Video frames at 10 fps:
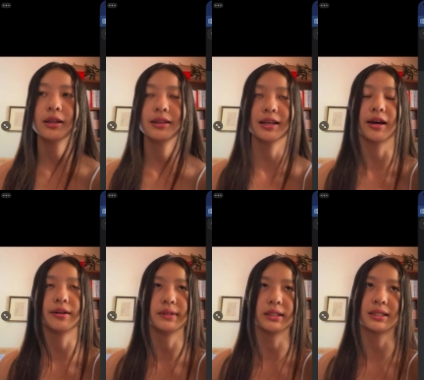the end
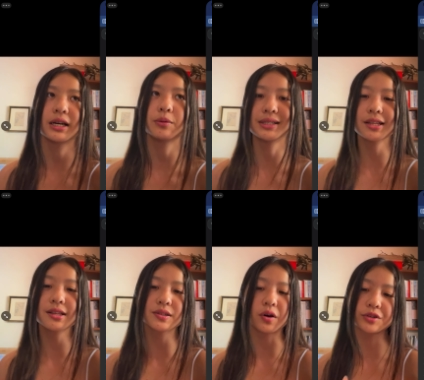of the day. We see
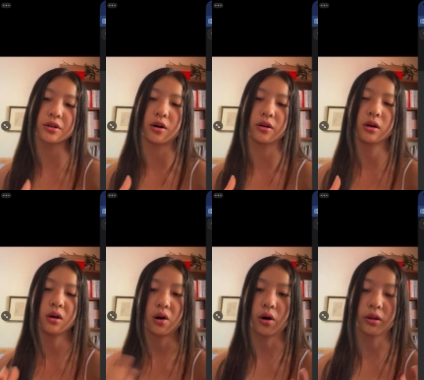this often on
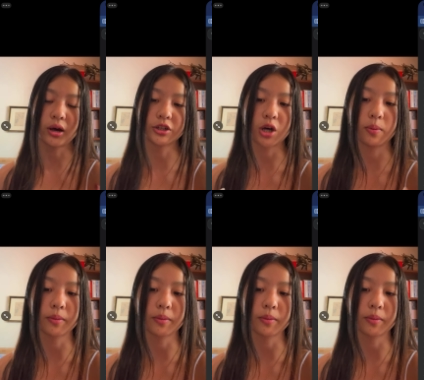online shopping